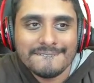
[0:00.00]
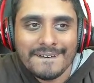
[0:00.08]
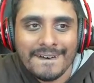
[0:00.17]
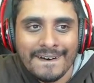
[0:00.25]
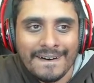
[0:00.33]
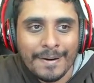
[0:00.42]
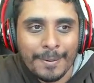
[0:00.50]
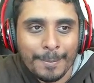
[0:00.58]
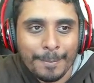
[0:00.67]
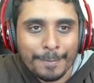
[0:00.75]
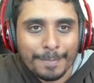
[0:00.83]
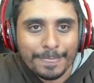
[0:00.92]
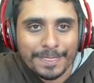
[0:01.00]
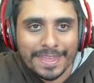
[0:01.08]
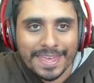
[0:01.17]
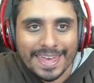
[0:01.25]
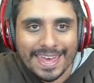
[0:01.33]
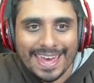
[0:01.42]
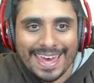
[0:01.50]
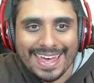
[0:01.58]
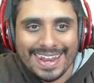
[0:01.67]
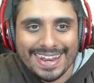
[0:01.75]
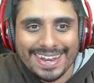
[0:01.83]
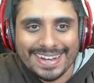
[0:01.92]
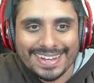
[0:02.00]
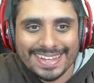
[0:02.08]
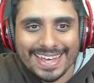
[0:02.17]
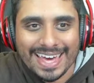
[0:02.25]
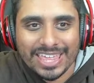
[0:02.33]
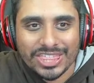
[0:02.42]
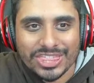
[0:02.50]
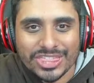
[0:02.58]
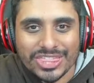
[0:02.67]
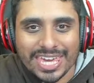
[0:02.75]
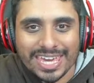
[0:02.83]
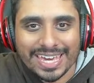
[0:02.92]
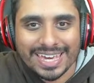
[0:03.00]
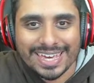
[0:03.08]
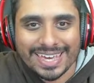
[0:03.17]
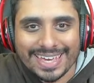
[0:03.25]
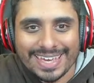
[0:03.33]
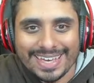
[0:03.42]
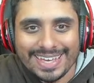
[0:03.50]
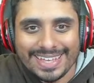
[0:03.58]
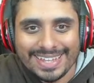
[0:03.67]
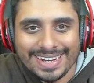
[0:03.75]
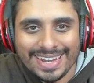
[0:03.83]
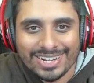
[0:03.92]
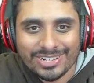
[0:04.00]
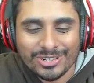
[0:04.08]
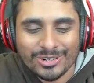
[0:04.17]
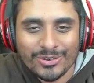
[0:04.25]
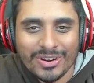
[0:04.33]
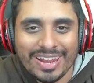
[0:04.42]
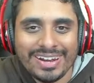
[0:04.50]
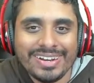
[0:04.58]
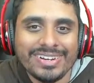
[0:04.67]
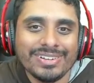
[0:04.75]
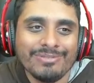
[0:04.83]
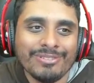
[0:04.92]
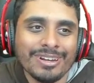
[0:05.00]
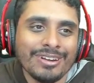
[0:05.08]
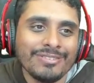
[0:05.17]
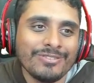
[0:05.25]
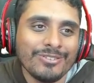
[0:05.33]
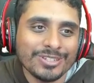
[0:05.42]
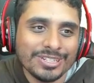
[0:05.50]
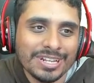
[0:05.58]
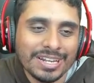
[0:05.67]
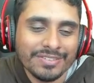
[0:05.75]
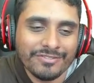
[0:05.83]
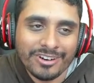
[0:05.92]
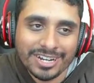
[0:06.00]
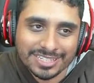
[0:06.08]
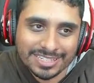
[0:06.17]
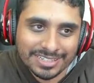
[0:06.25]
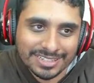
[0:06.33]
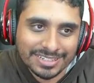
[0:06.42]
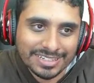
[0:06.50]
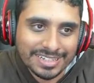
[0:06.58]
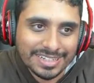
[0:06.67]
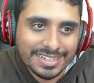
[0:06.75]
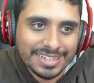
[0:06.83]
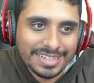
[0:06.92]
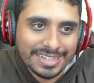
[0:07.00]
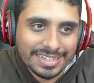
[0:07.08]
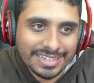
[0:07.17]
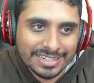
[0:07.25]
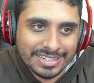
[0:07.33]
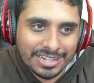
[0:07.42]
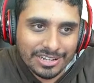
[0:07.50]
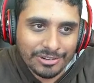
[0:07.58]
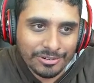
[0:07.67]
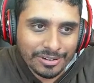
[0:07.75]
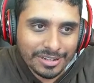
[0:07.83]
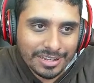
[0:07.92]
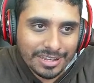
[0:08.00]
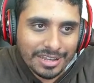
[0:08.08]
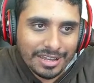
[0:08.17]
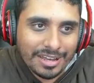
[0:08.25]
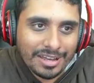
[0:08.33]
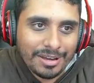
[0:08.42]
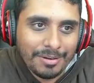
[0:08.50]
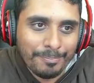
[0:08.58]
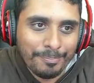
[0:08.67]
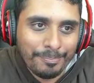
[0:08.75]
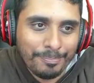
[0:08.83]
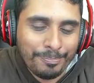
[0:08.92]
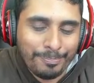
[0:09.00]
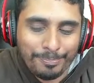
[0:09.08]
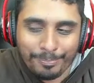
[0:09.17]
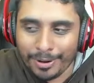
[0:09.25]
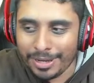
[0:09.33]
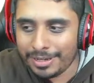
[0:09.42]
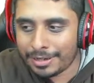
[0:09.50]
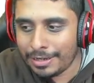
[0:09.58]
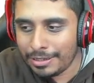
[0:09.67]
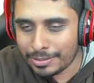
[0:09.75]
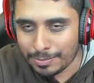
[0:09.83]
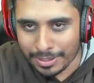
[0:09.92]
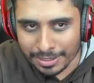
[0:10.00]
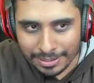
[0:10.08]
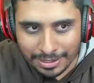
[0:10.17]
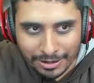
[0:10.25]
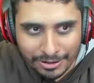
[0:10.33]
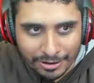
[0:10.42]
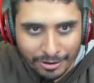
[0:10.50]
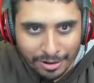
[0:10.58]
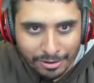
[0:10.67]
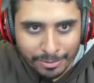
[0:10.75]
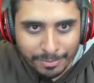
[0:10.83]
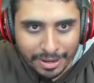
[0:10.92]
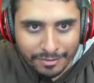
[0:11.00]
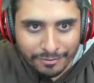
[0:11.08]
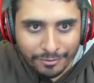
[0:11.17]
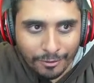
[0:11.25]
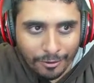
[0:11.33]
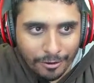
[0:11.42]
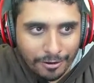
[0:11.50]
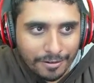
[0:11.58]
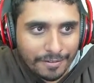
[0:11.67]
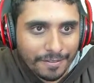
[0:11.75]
And I think that trend will, unfortunately for Essendon, continue. But in a close one. I'll go Collingwood by 4.